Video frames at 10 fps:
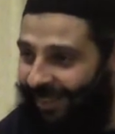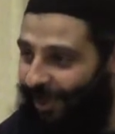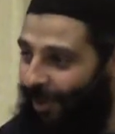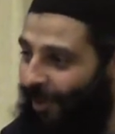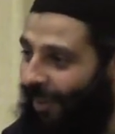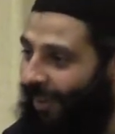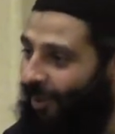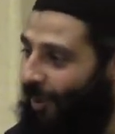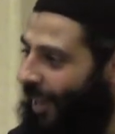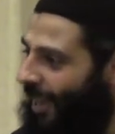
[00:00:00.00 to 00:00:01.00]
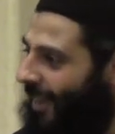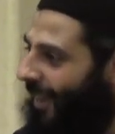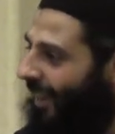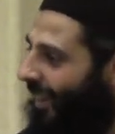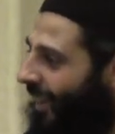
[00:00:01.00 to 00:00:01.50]
So uh, today,
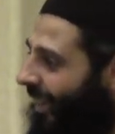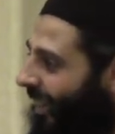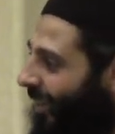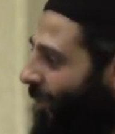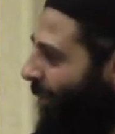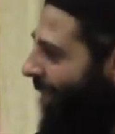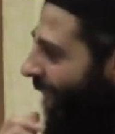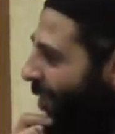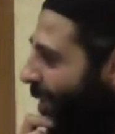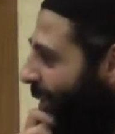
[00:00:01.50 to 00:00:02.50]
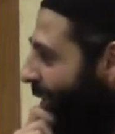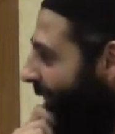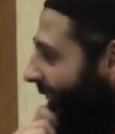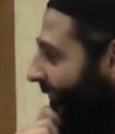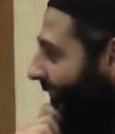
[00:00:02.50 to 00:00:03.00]
uh, we don't have
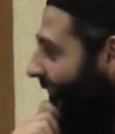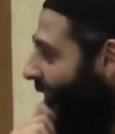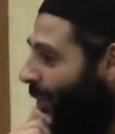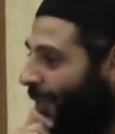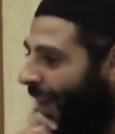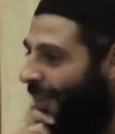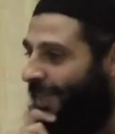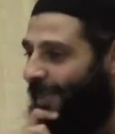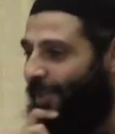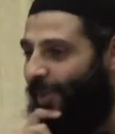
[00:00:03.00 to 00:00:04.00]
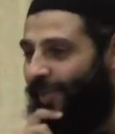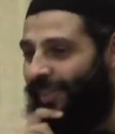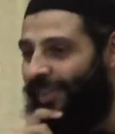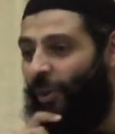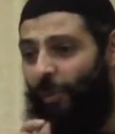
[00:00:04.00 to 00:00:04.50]
servants here. No, we have some
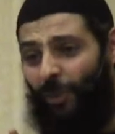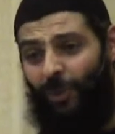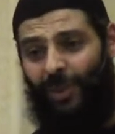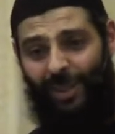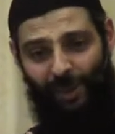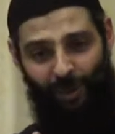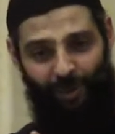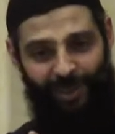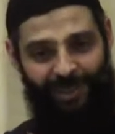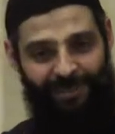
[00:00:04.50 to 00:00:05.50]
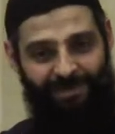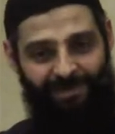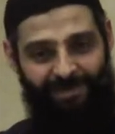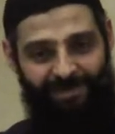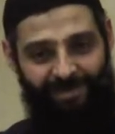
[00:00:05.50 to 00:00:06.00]
servant. The computer is a servant.
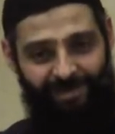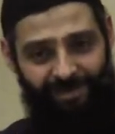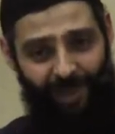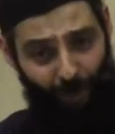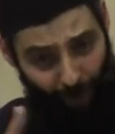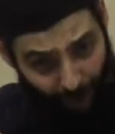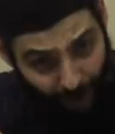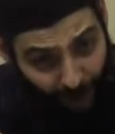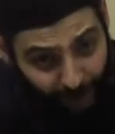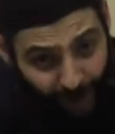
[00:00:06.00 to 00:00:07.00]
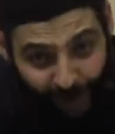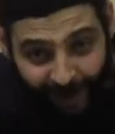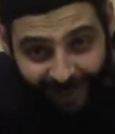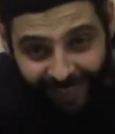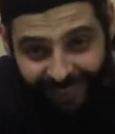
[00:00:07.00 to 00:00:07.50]
The computer serves you.
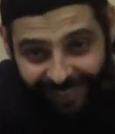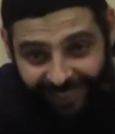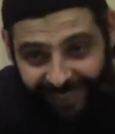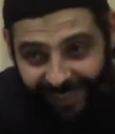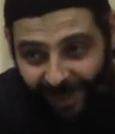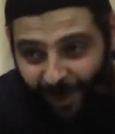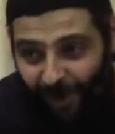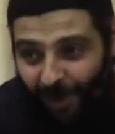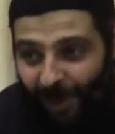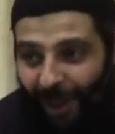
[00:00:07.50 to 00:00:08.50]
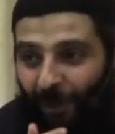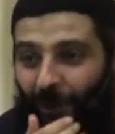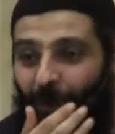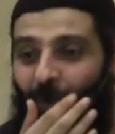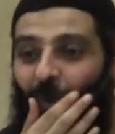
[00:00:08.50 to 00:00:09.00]
So I
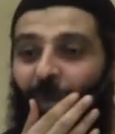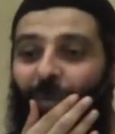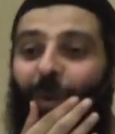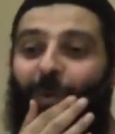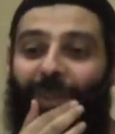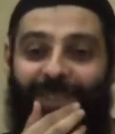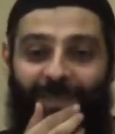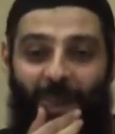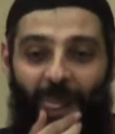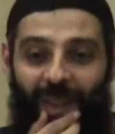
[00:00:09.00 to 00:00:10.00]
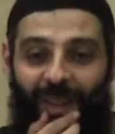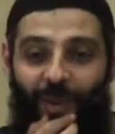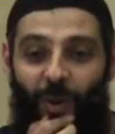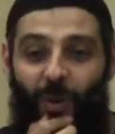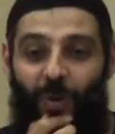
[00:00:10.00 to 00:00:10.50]
want you to do the following.
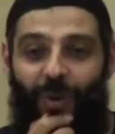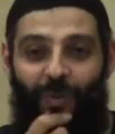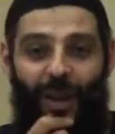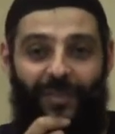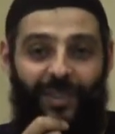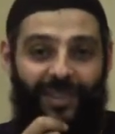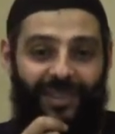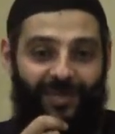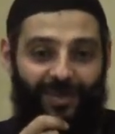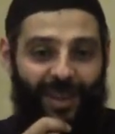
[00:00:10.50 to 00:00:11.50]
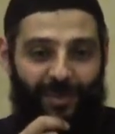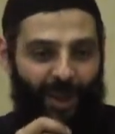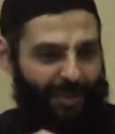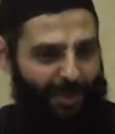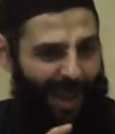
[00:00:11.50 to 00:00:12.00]
Go, if you have a,
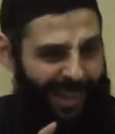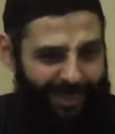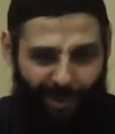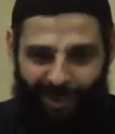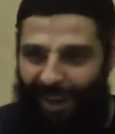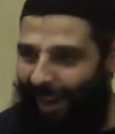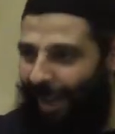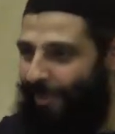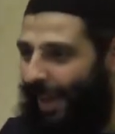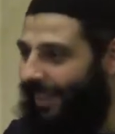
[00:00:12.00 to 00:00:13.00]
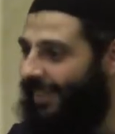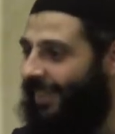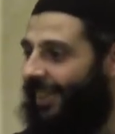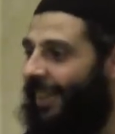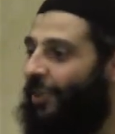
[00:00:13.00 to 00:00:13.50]
you have a Mac or a, iPad,
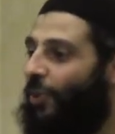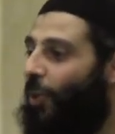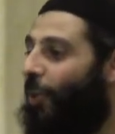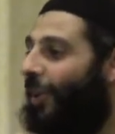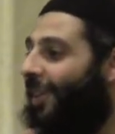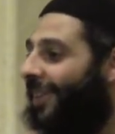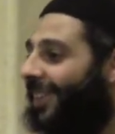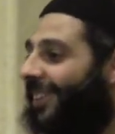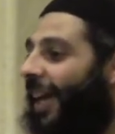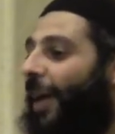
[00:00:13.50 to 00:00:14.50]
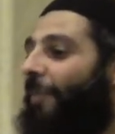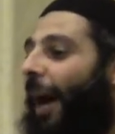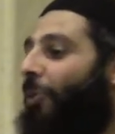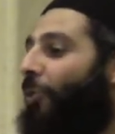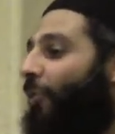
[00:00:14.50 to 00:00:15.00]
install Time
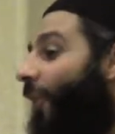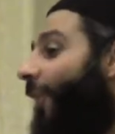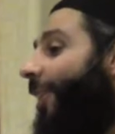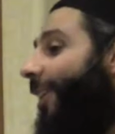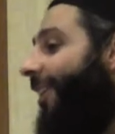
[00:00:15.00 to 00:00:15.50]
Out Free.